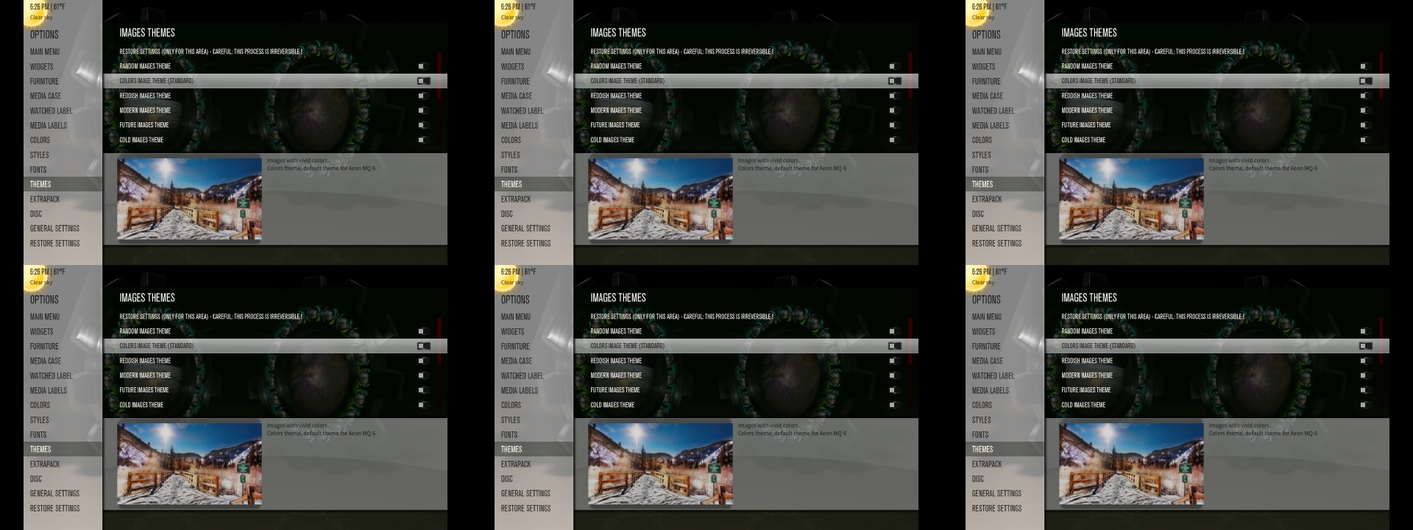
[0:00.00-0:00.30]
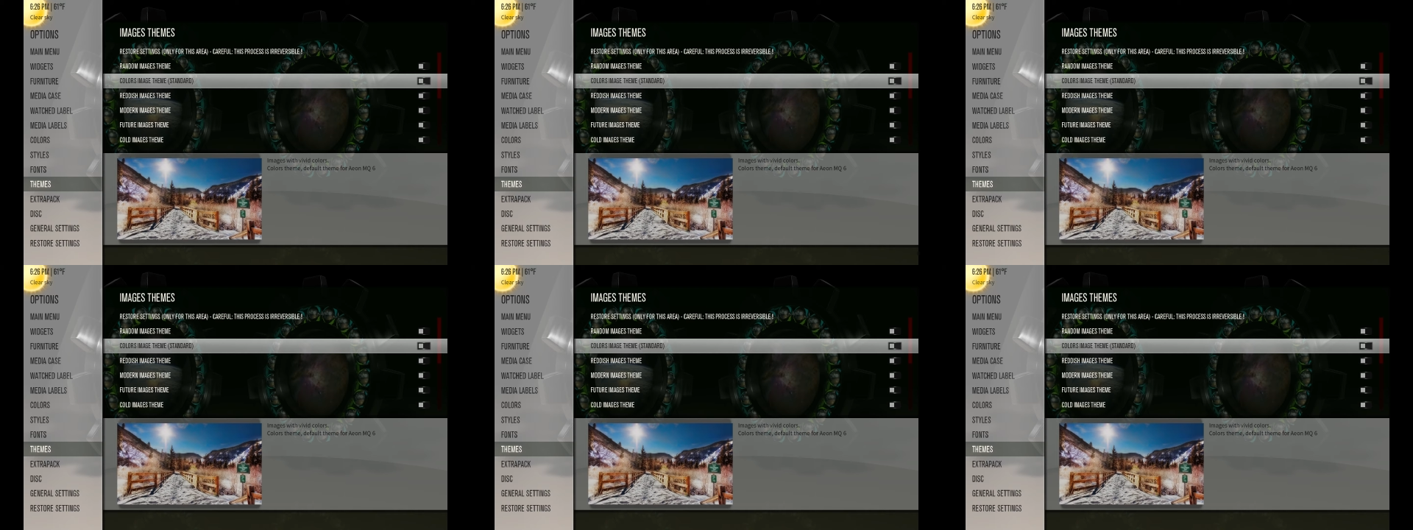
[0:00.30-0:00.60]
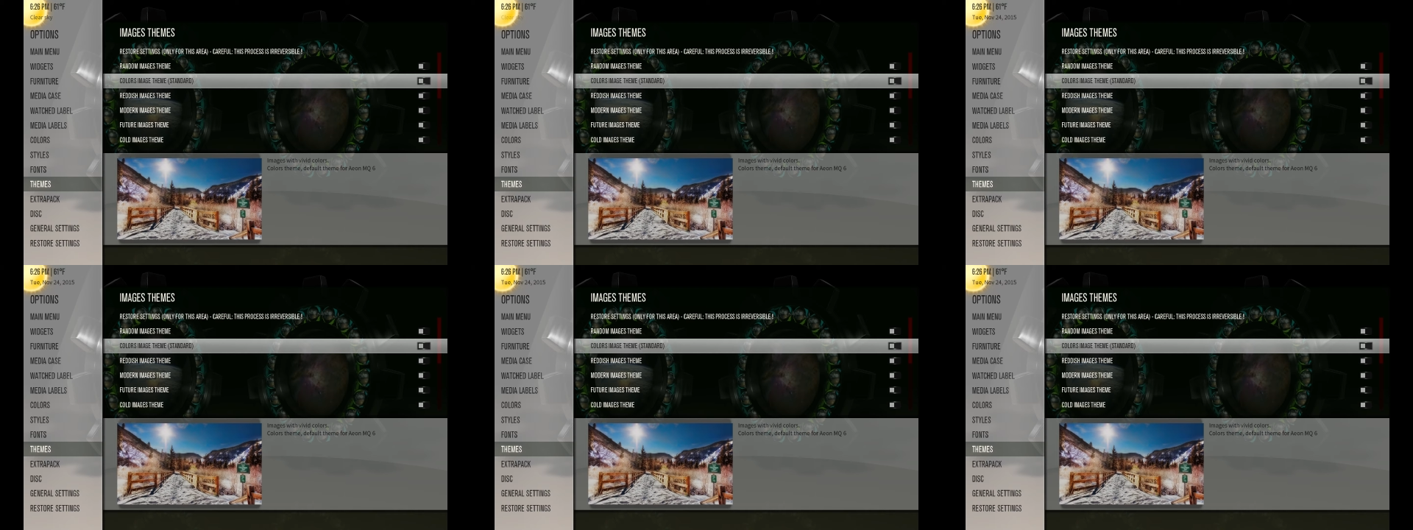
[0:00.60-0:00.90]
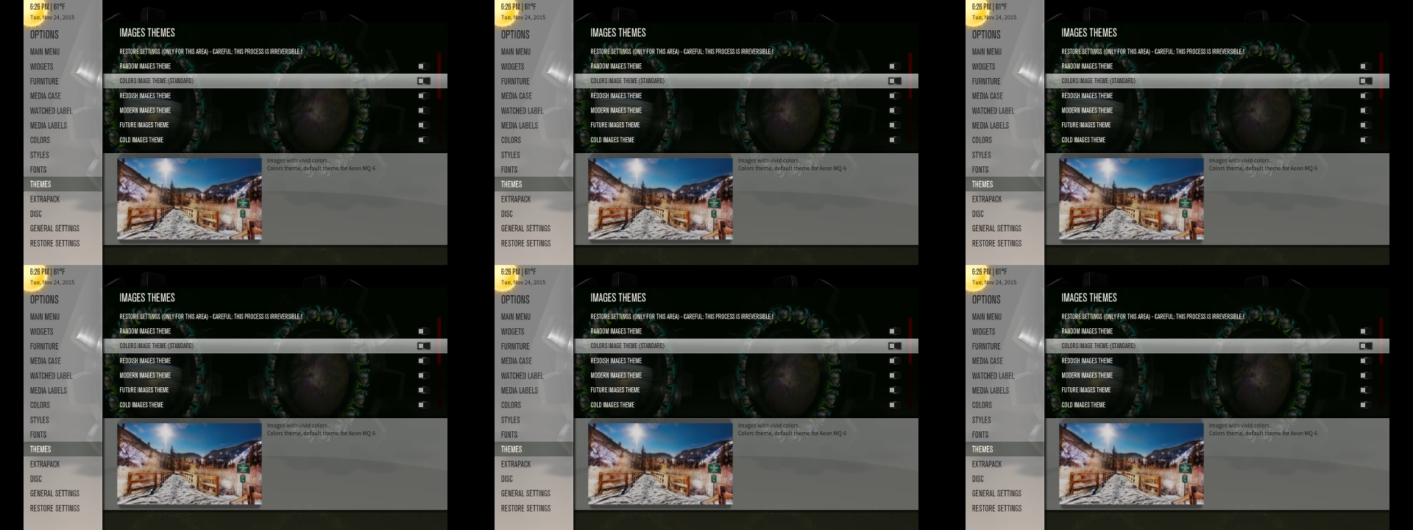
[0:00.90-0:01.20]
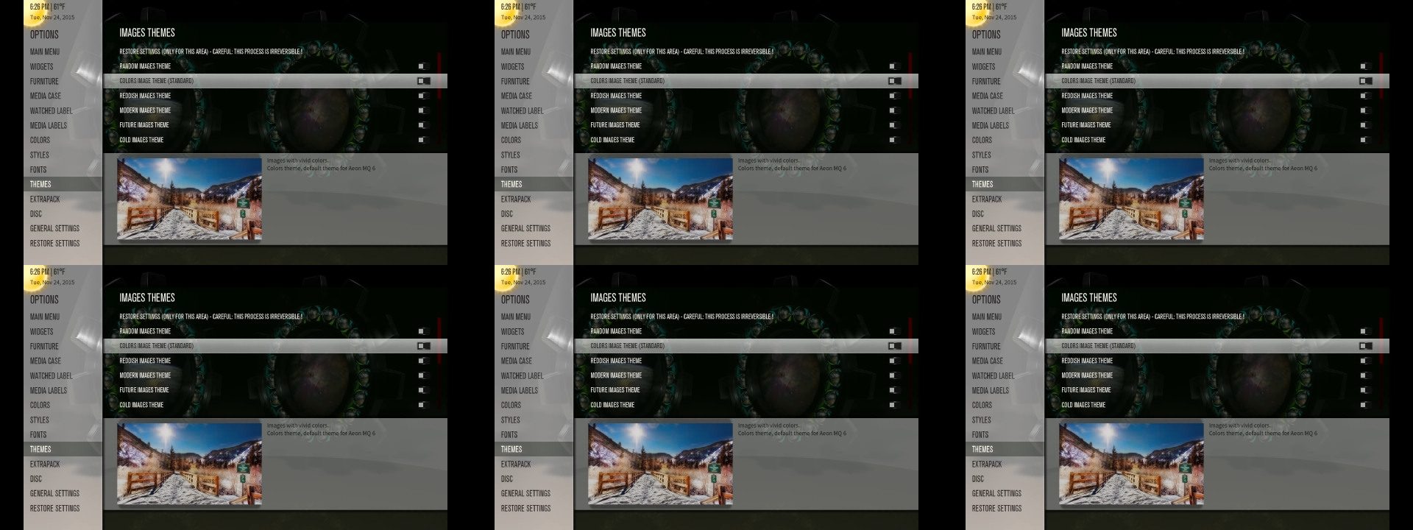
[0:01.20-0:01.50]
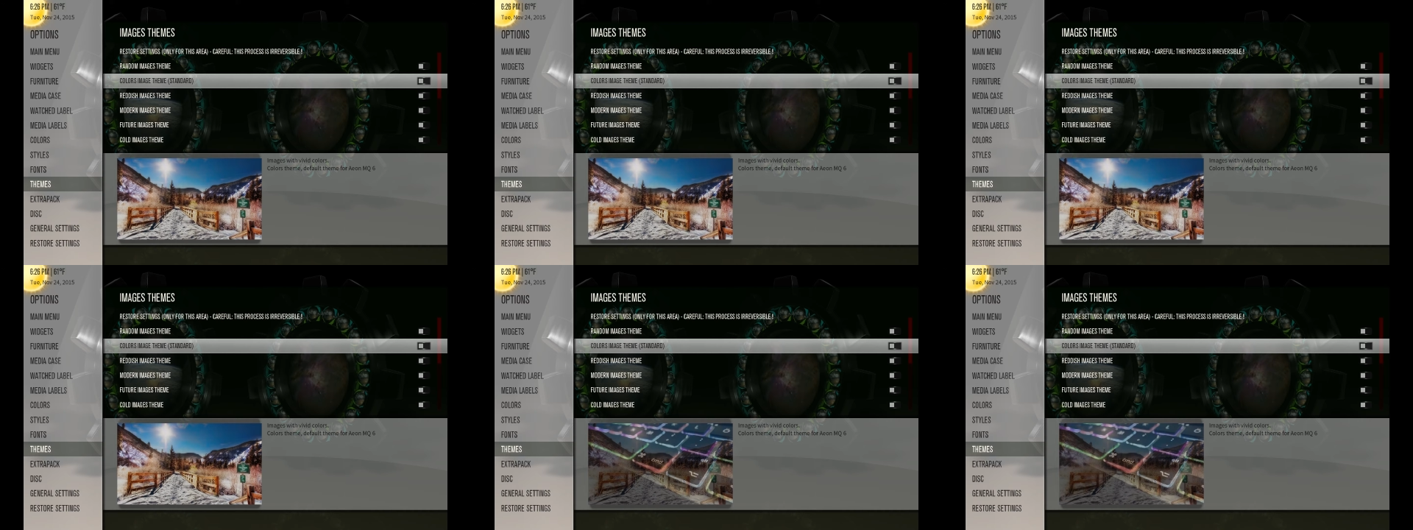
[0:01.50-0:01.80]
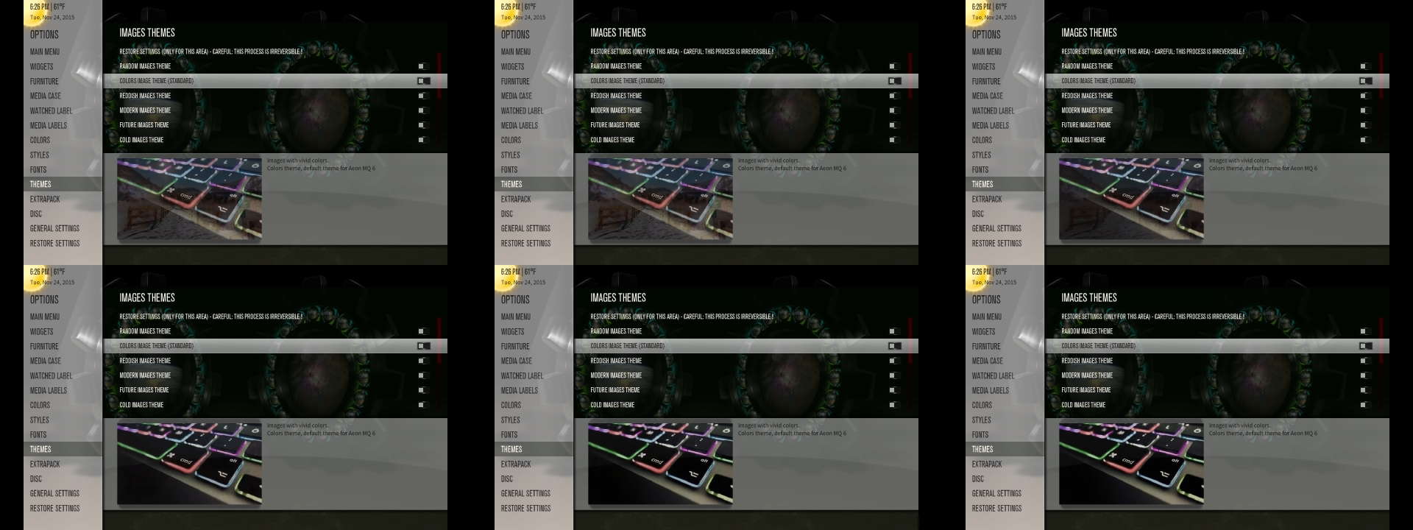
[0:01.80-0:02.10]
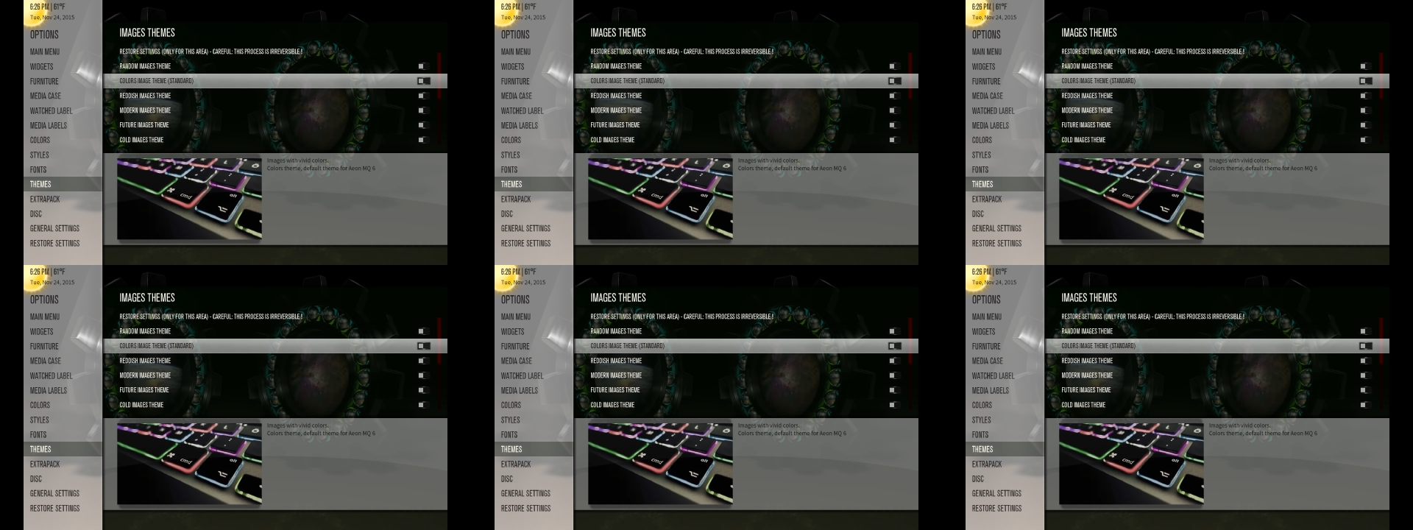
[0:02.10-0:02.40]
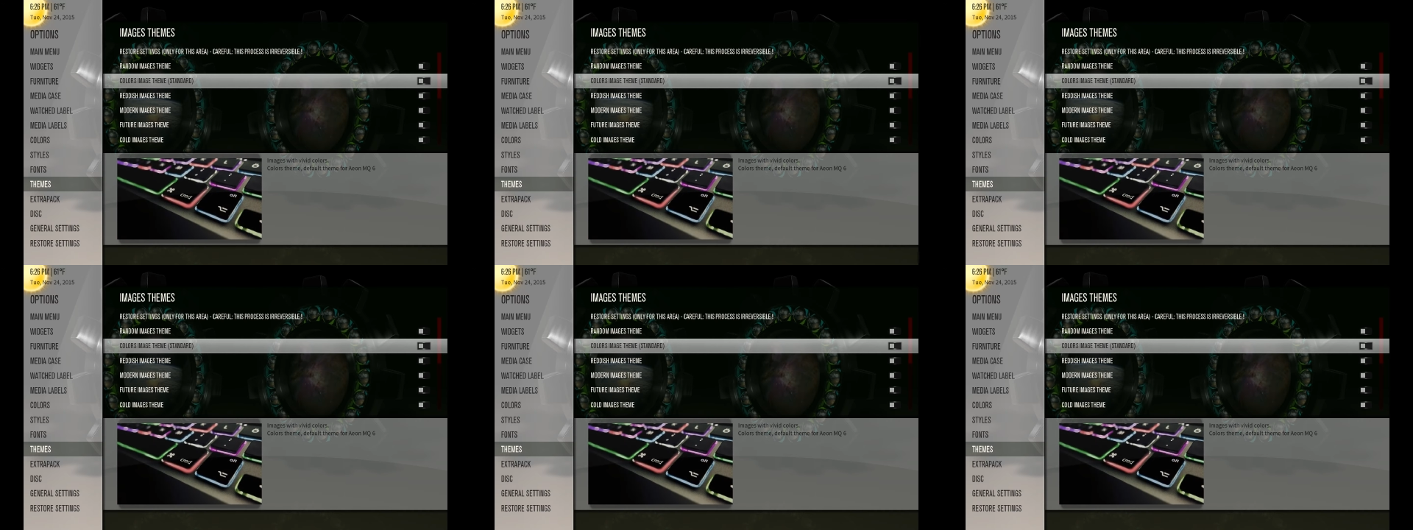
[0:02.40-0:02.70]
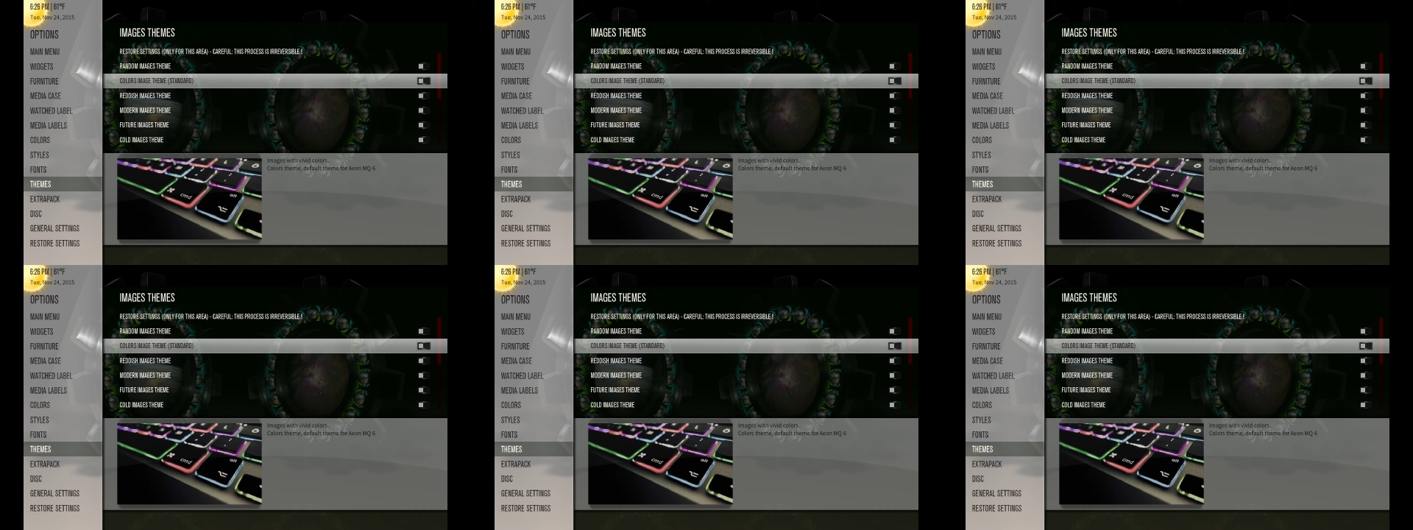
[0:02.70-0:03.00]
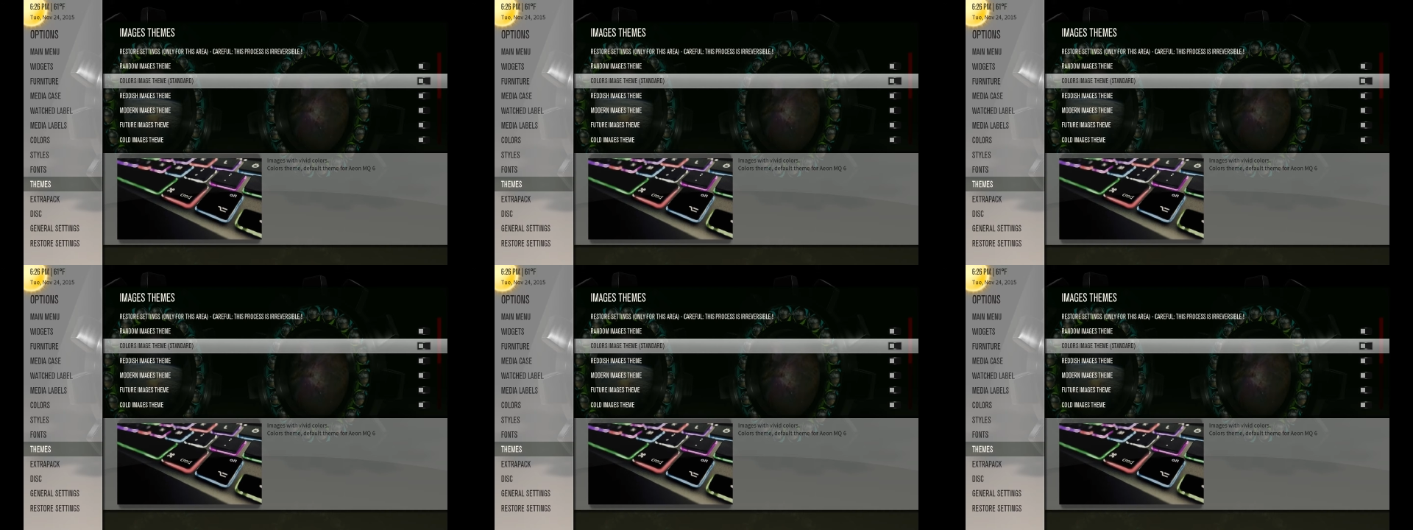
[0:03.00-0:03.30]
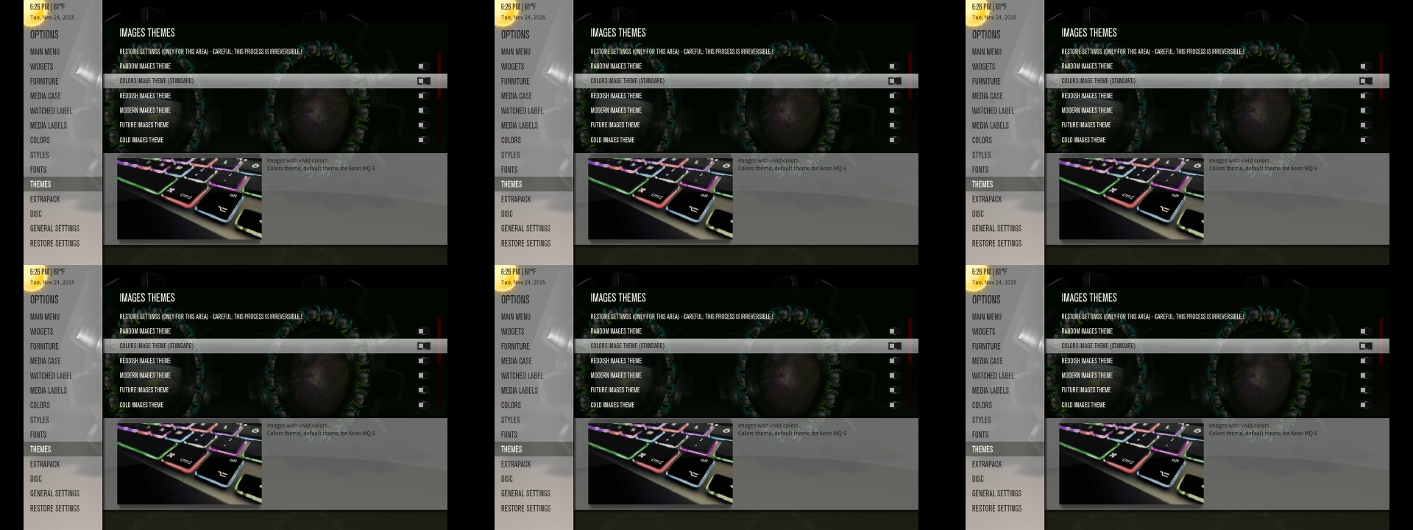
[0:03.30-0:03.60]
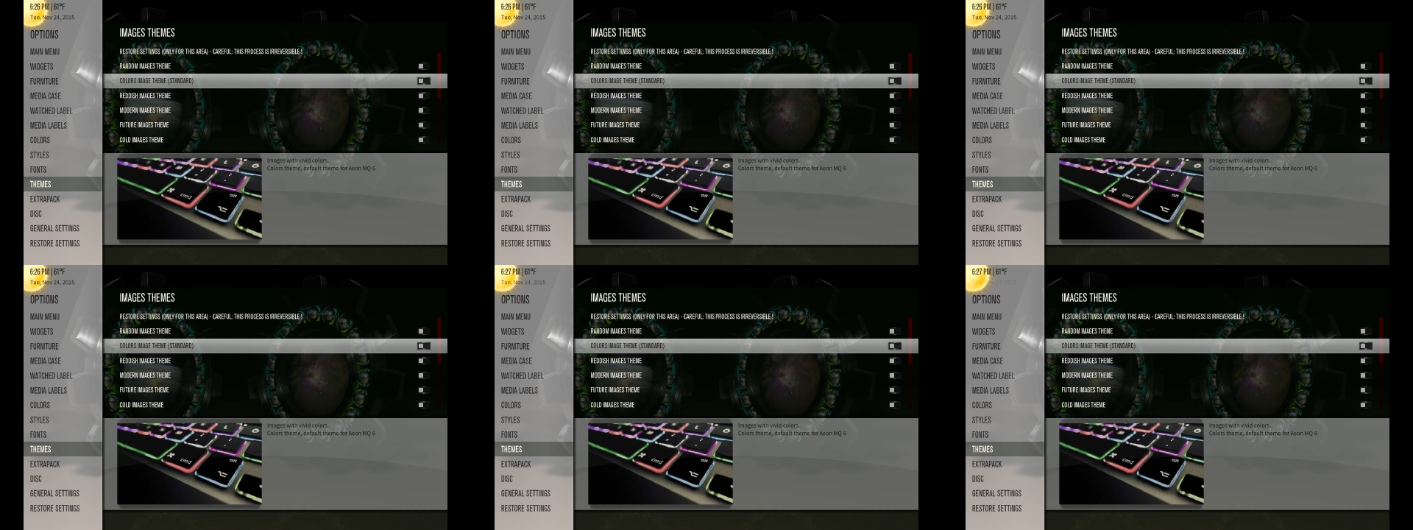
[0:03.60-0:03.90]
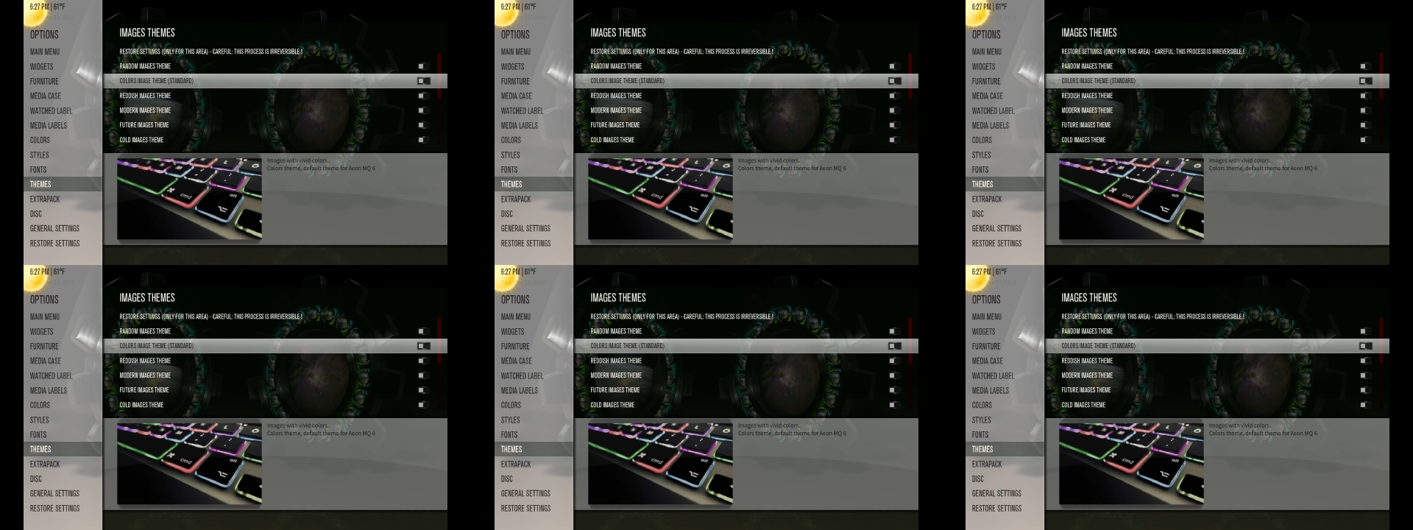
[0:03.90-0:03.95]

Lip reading: (no speaker visible)